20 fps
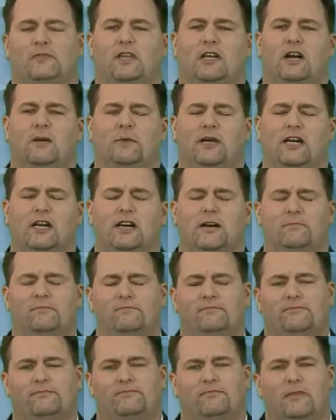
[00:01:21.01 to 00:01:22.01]
Coming up,
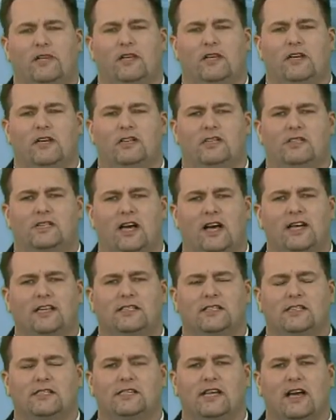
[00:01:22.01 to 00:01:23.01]

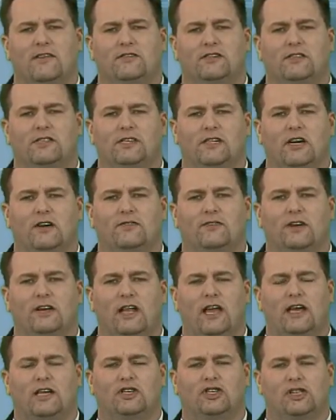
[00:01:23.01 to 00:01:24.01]
scientists have
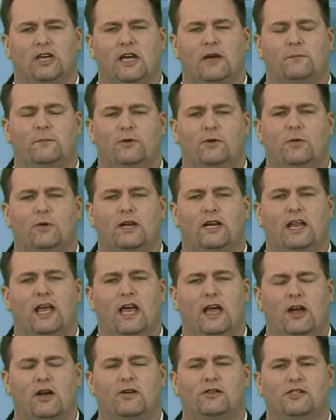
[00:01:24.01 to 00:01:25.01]
discovered a shampoo and
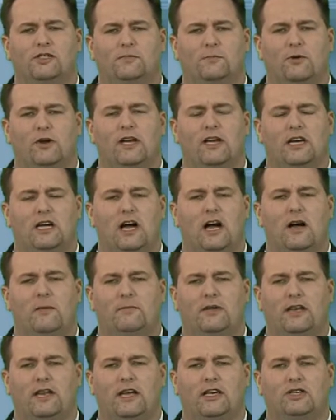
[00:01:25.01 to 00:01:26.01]
hairspray
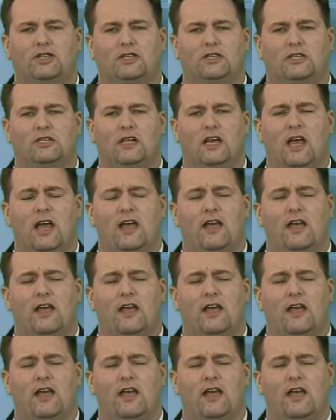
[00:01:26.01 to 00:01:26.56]
combination